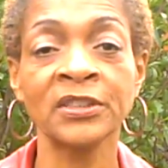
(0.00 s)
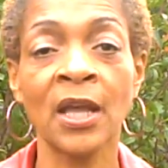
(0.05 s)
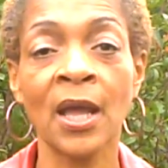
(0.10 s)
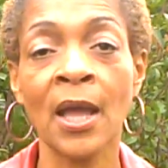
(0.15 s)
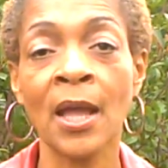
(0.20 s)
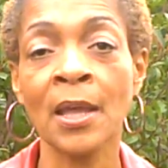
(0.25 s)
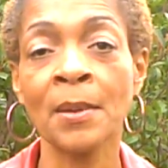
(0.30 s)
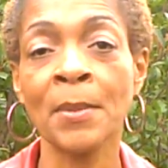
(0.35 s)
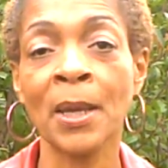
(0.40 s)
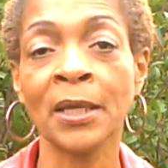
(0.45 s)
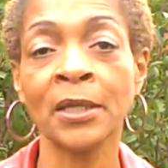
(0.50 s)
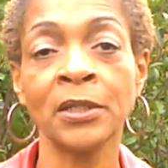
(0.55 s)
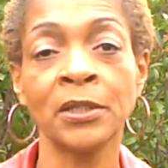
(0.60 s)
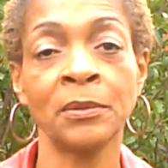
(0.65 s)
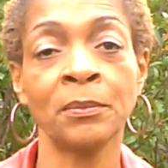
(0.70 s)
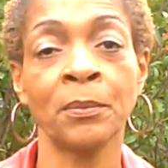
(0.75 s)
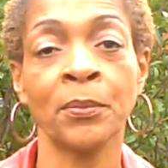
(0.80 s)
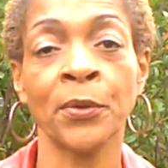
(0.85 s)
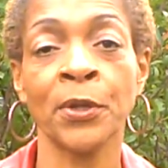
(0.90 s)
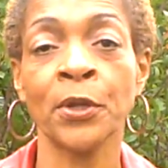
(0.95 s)
time, I
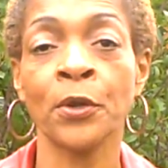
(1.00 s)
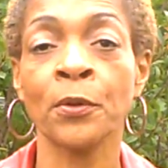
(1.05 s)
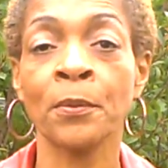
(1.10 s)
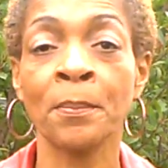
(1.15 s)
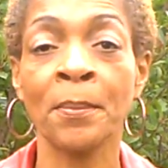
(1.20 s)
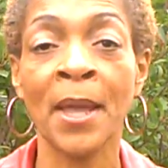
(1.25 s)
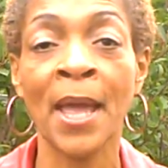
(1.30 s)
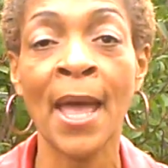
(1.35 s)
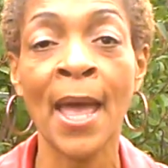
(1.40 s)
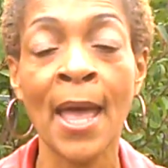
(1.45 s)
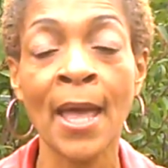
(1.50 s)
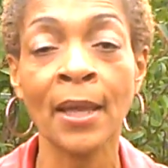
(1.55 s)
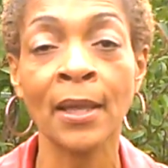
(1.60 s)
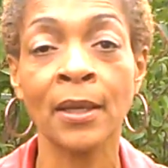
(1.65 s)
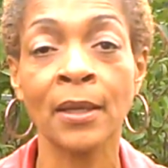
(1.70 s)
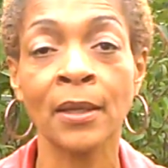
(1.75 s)
couldn't bring her back,